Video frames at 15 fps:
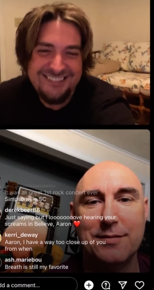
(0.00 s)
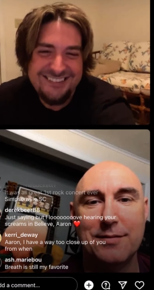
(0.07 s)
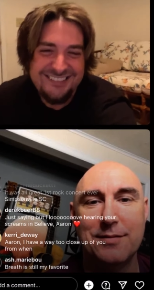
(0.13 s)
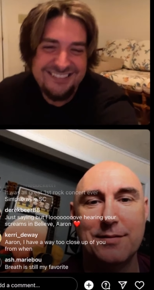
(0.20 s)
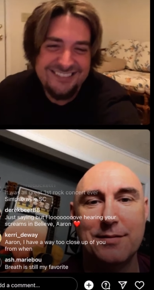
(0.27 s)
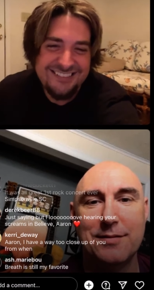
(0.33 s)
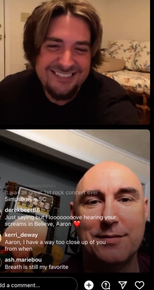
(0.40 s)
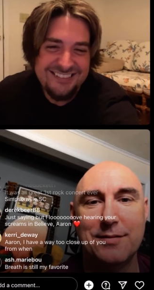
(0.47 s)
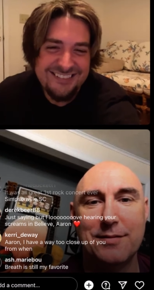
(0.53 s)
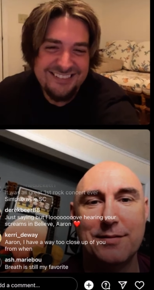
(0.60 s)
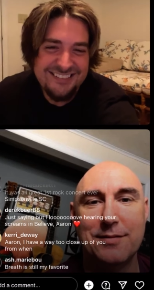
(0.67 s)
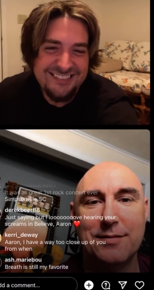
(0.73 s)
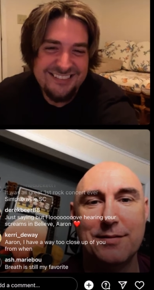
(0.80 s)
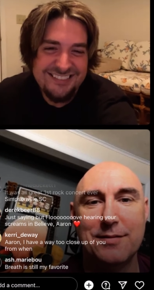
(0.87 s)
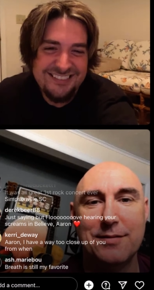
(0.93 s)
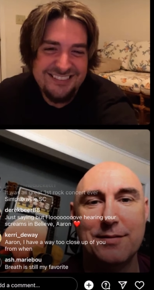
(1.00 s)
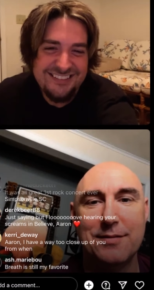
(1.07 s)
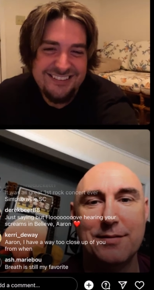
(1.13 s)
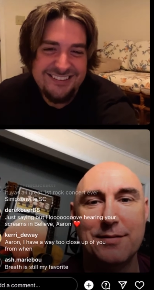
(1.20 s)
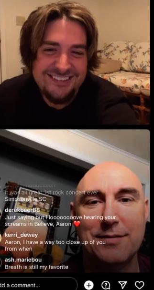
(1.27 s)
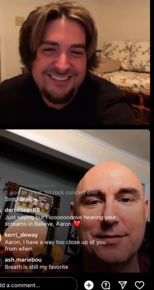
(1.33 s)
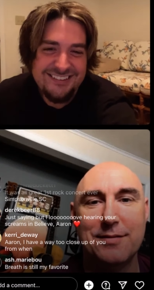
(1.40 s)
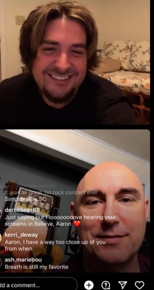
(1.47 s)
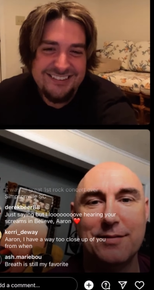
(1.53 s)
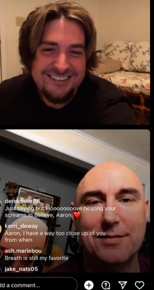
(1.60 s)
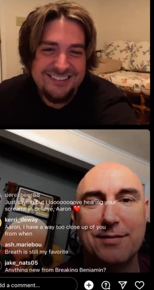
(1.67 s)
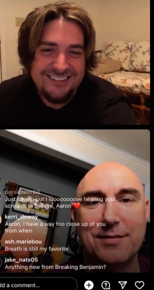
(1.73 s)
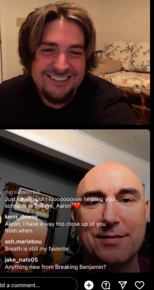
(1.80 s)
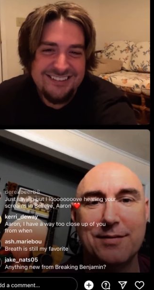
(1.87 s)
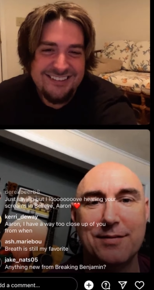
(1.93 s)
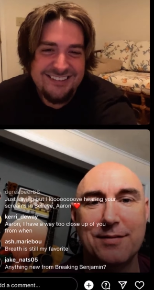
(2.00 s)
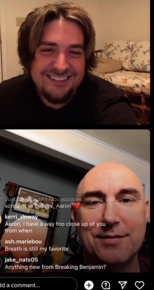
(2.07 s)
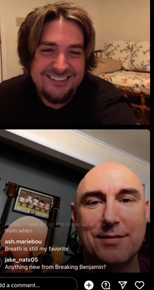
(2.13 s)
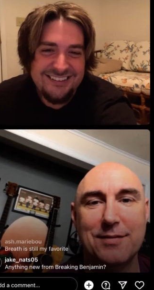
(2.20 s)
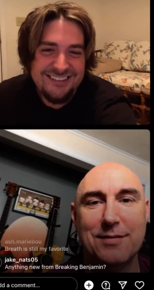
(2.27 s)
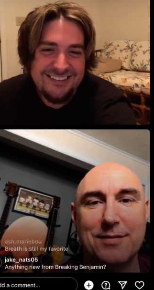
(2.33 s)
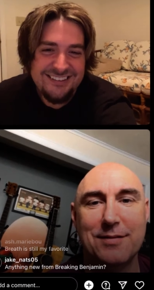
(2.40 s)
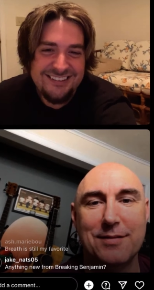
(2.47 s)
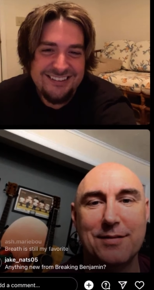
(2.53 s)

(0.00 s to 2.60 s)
No one is speaking in this clip.